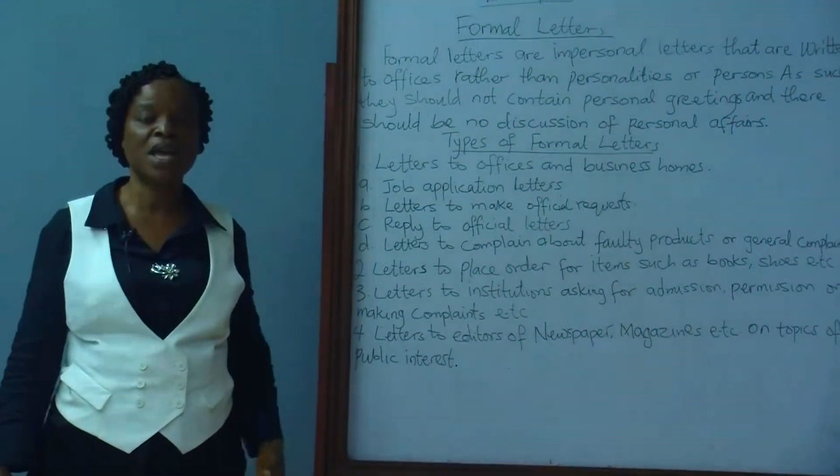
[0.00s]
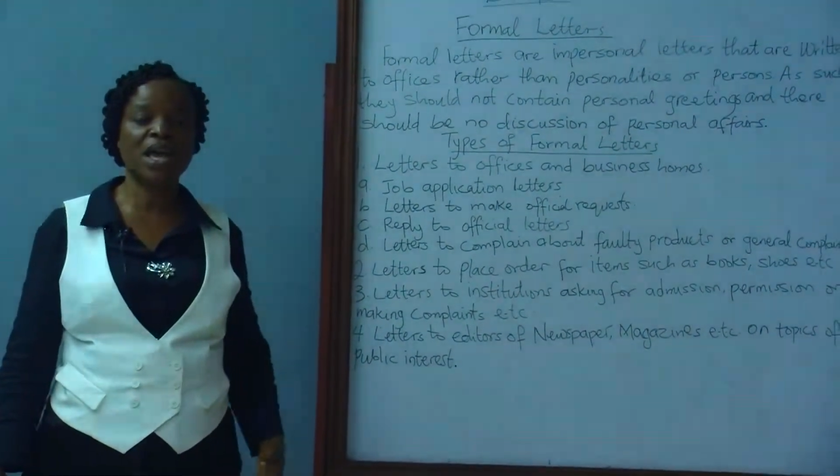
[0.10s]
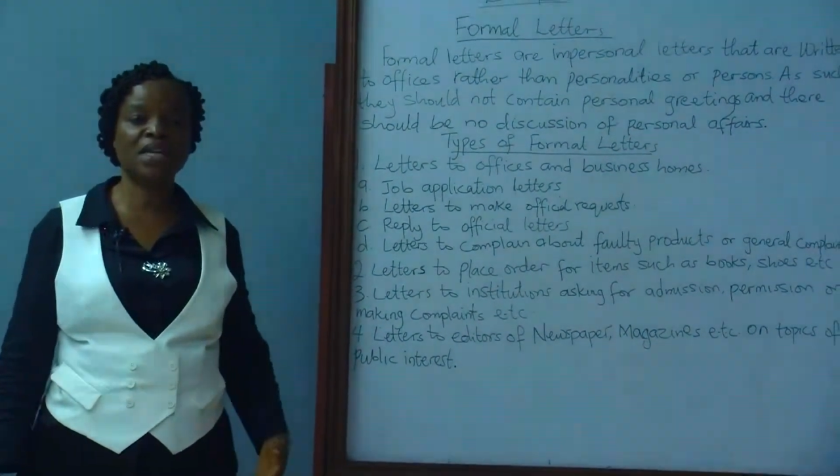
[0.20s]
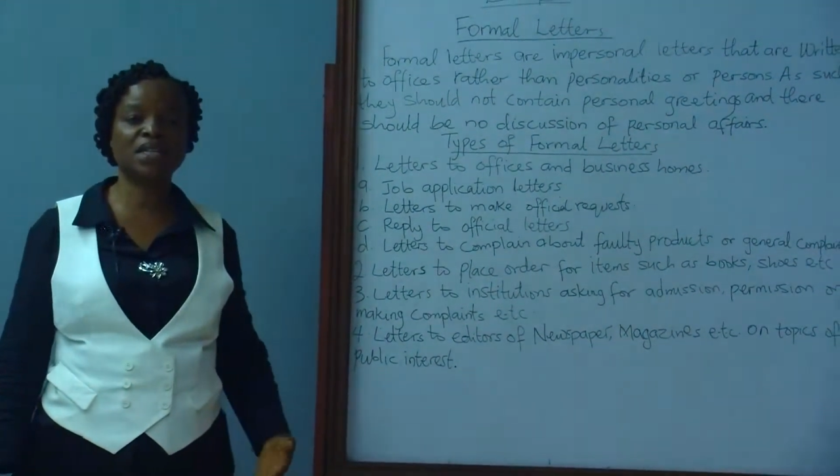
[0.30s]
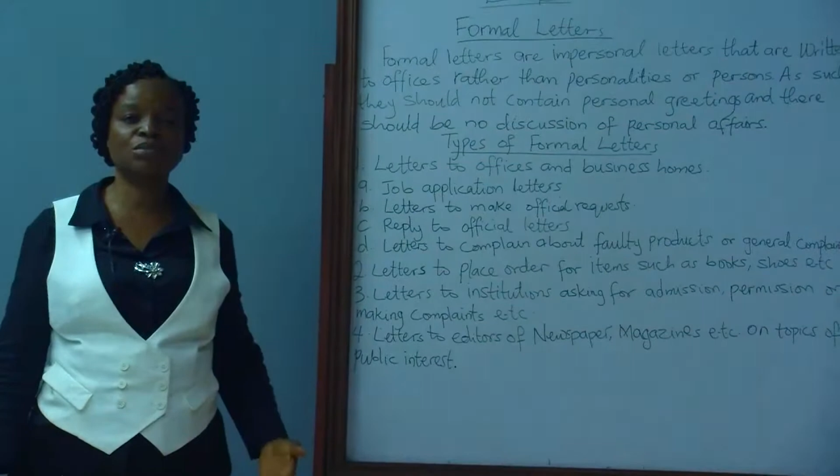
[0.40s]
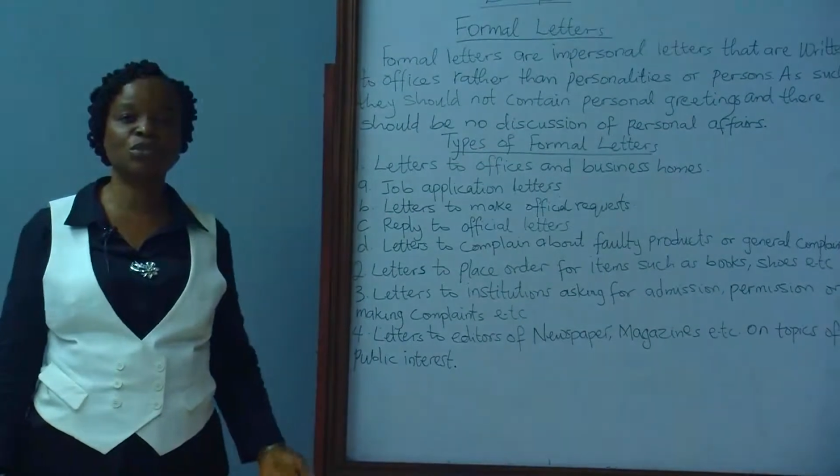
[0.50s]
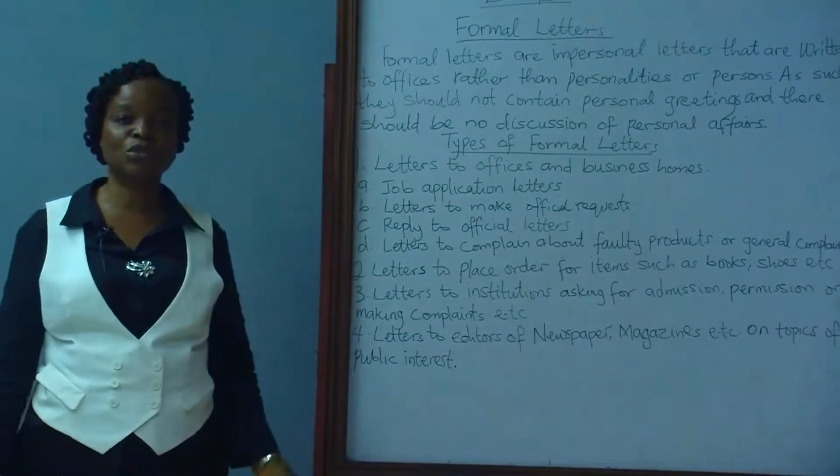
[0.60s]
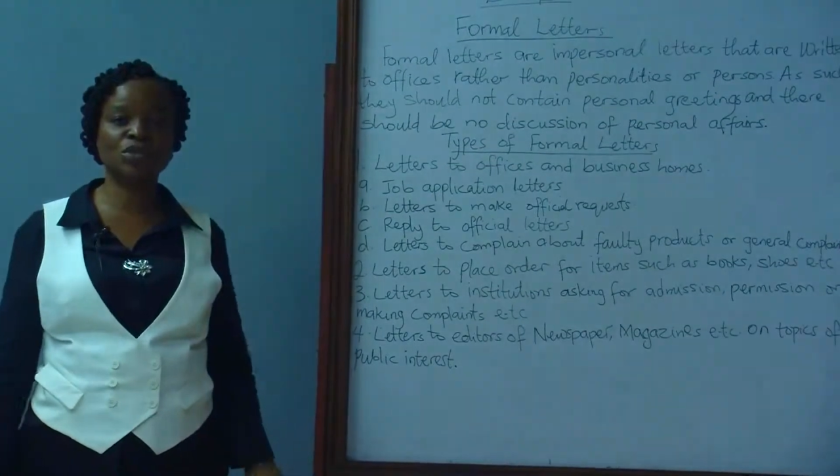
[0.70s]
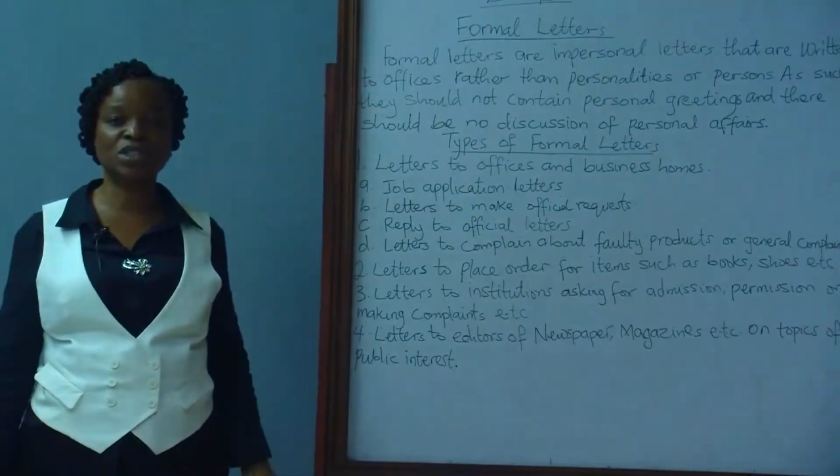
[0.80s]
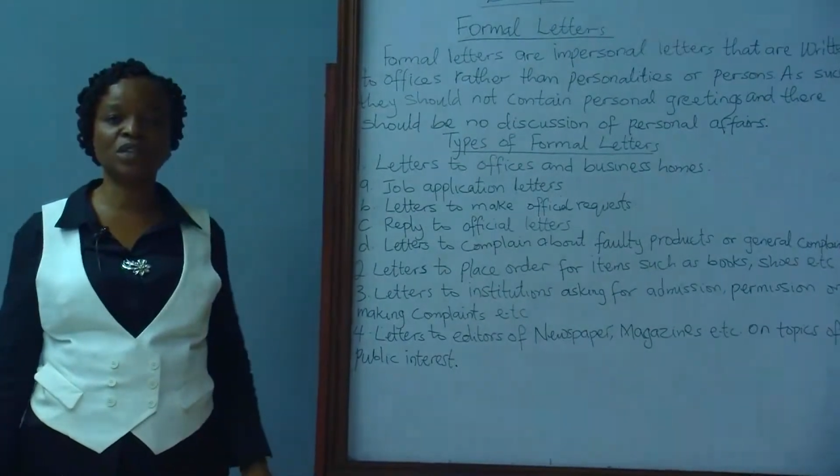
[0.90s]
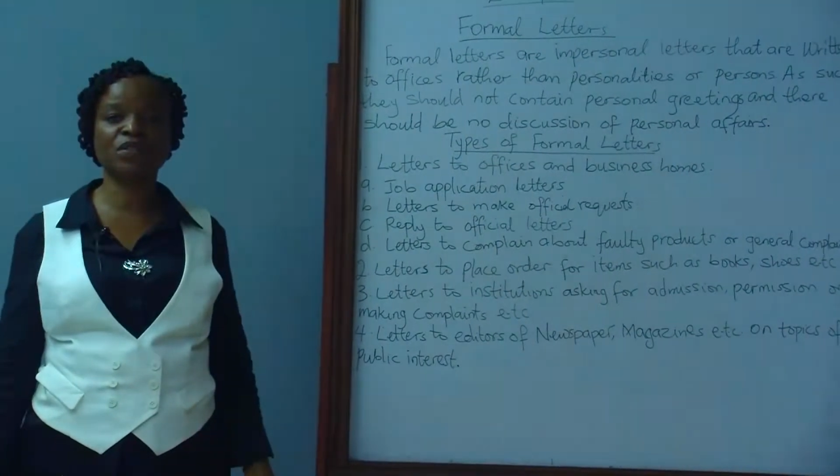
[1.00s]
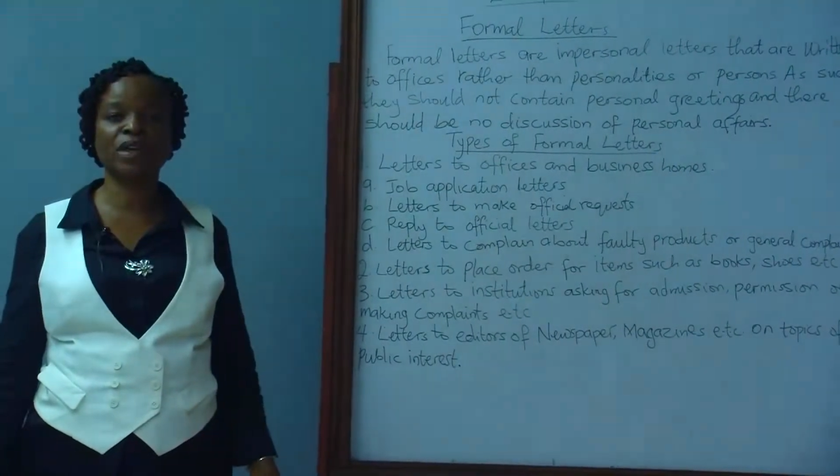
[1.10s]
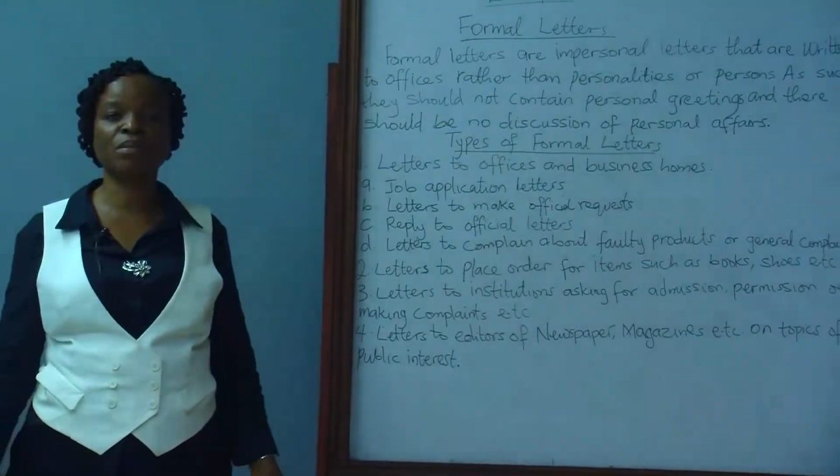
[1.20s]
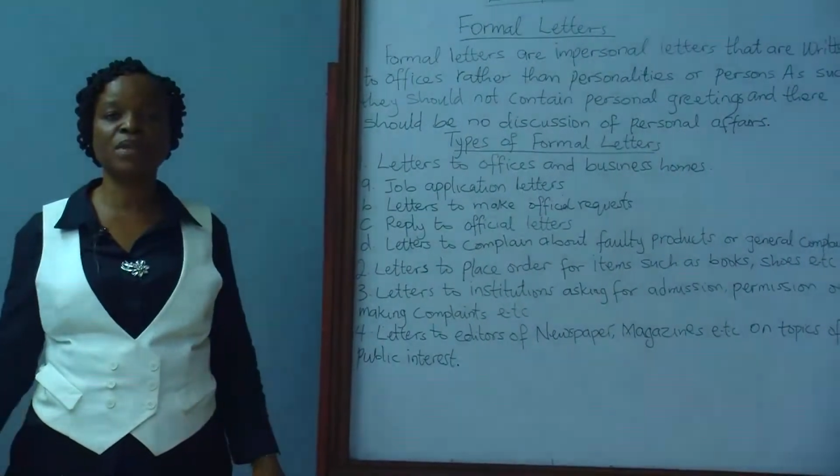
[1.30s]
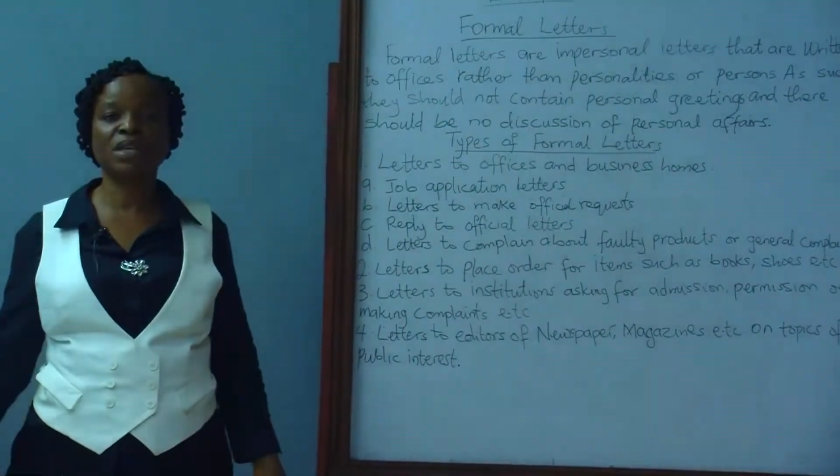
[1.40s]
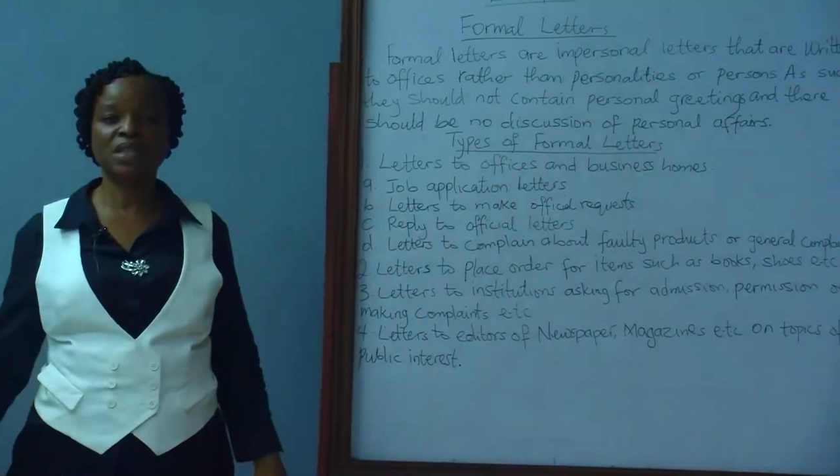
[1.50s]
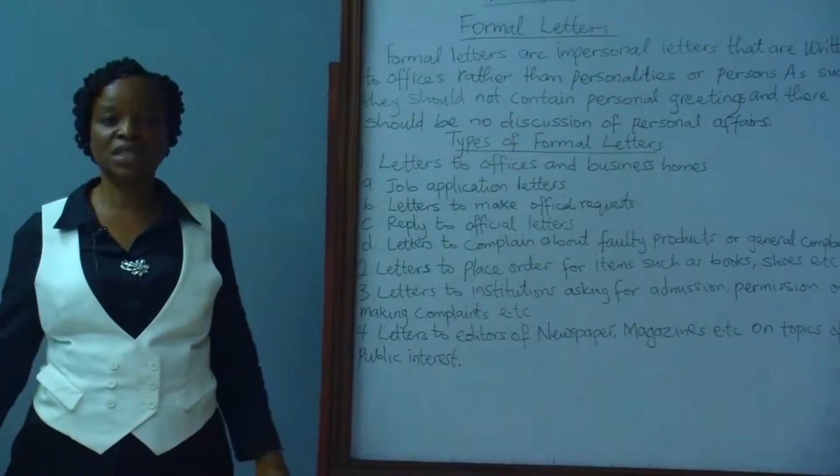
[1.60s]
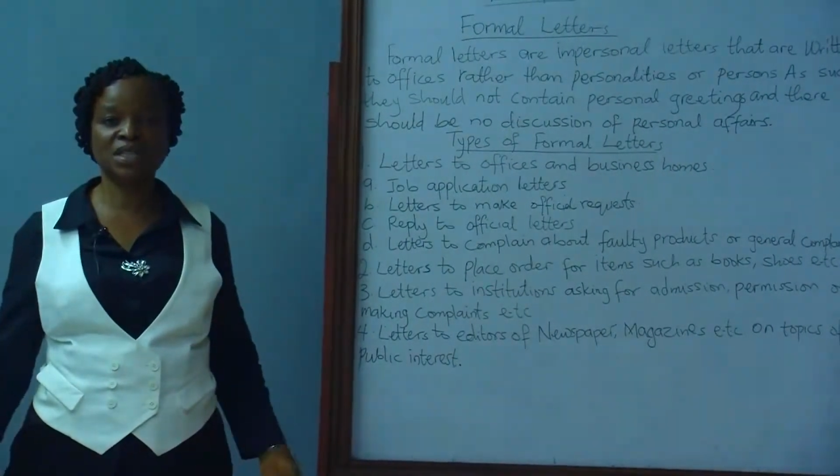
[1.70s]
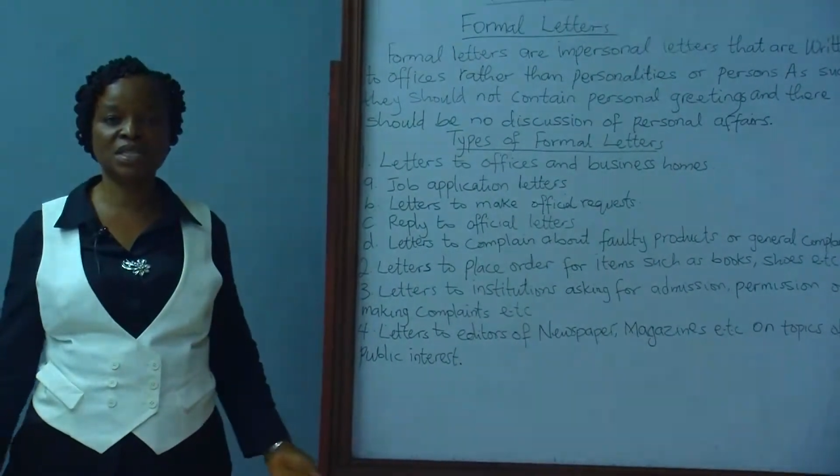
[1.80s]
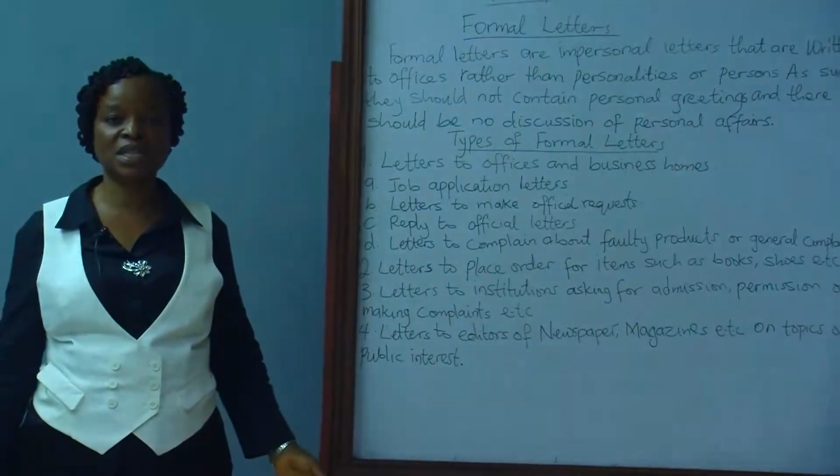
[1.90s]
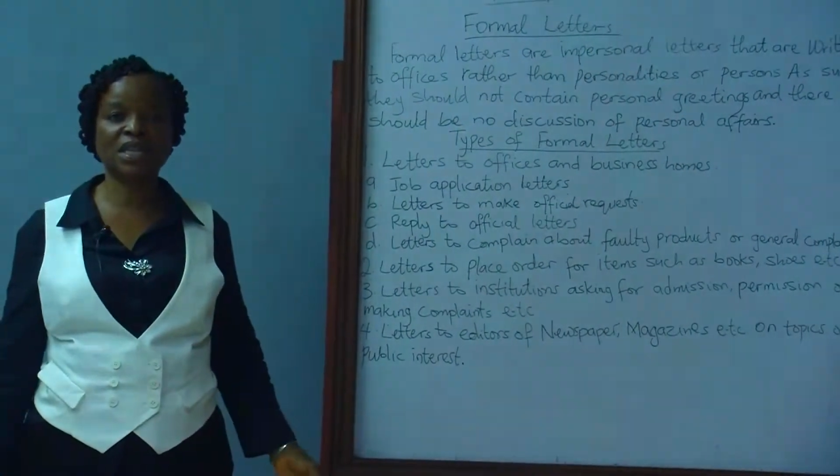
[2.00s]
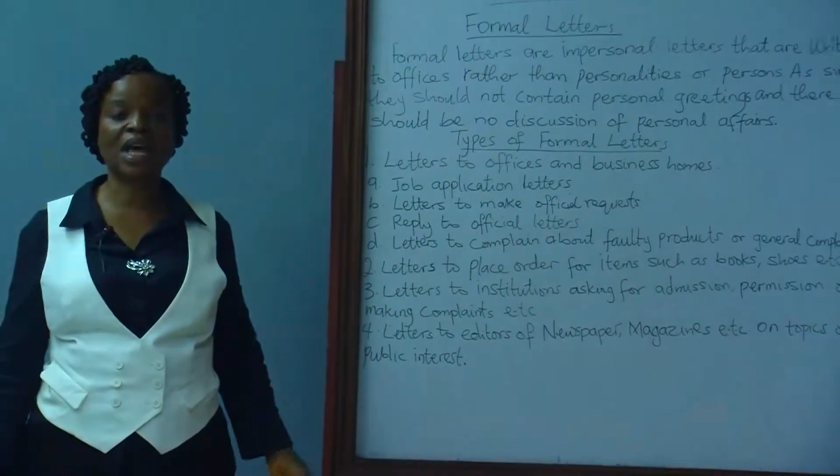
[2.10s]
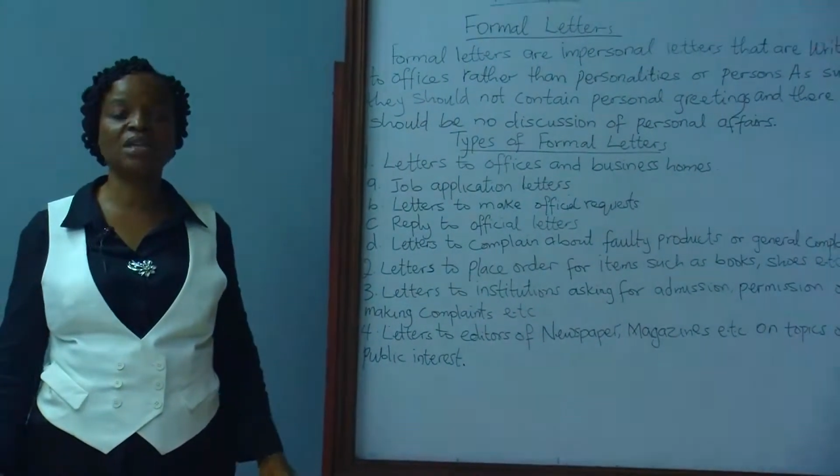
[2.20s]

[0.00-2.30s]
and you want to tell them this and that.